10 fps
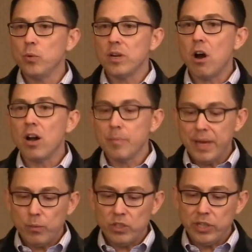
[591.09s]
You want to
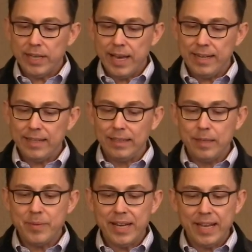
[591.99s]
automate what you can and
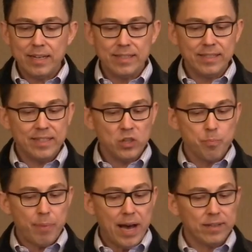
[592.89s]
eliminate a
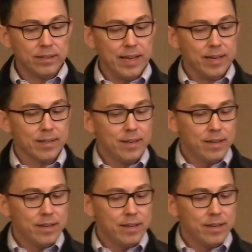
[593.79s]
decision bottleneck